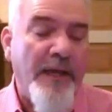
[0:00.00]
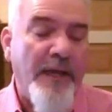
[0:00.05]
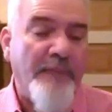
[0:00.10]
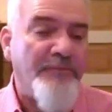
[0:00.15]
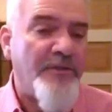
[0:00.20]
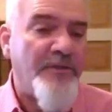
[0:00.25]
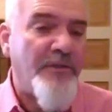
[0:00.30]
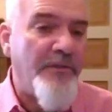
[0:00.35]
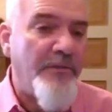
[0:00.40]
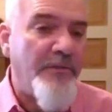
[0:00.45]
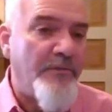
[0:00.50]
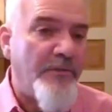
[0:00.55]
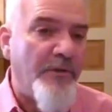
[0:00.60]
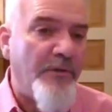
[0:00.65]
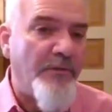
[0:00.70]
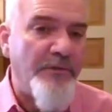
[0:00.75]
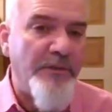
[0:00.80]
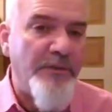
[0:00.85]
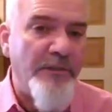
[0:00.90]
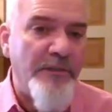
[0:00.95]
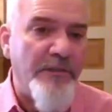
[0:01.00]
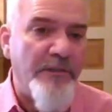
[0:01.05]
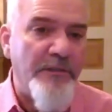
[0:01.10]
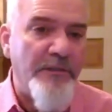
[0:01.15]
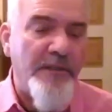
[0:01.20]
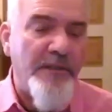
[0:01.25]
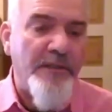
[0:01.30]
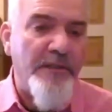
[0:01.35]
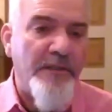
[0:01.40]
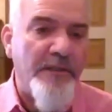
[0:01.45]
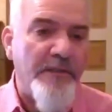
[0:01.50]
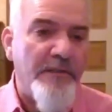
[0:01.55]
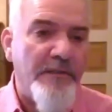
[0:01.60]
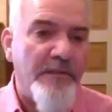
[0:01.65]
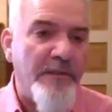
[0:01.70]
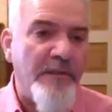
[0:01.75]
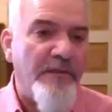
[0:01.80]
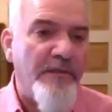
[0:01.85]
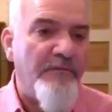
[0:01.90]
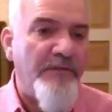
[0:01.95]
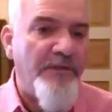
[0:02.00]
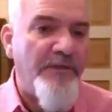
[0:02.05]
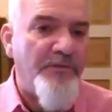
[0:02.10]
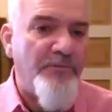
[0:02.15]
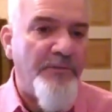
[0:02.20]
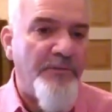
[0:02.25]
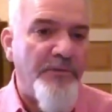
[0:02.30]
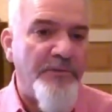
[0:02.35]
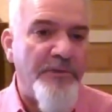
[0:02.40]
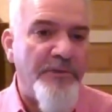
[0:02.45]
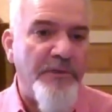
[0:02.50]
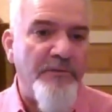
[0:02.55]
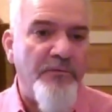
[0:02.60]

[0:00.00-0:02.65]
absolute cultic individuals